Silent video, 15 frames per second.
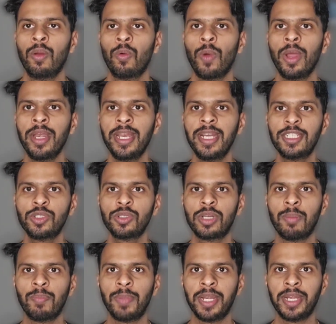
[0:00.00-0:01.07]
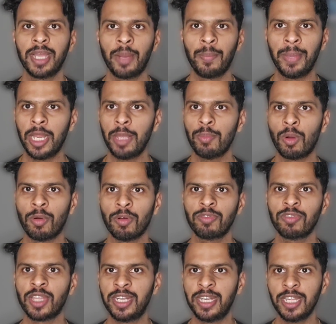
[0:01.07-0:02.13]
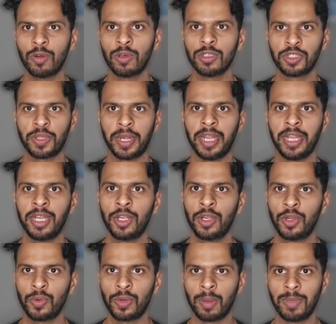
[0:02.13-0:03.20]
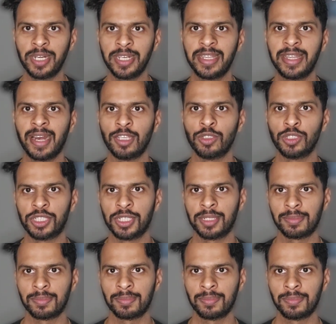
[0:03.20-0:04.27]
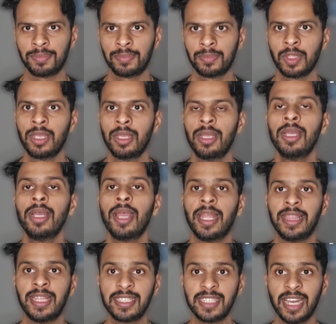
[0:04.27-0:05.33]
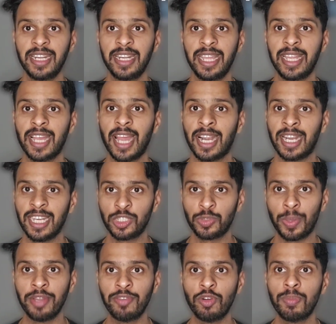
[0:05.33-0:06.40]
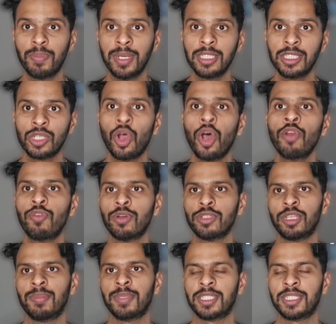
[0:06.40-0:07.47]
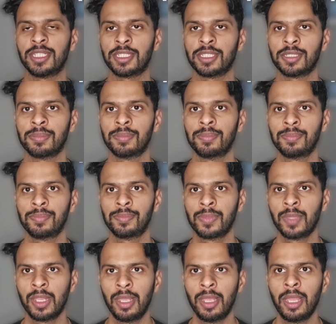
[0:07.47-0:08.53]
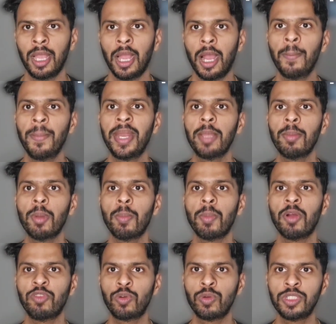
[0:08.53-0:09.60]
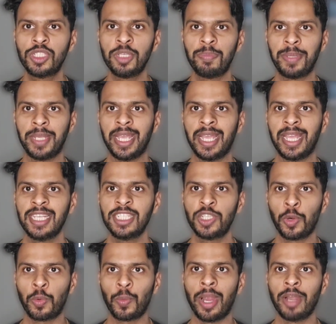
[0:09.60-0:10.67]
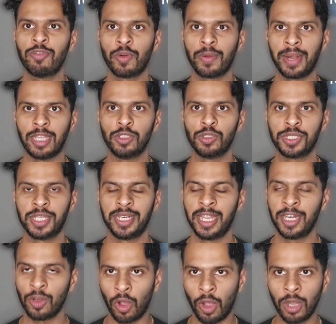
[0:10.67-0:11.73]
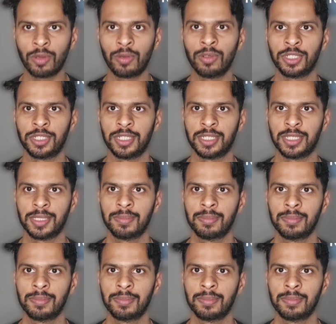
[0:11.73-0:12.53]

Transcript: One needs to complete a minimum of 30 course credits to complete the graduation. And this can take at least 24 months or 4 semesters. A minimum of 2 GPA is required for graduation in all courses.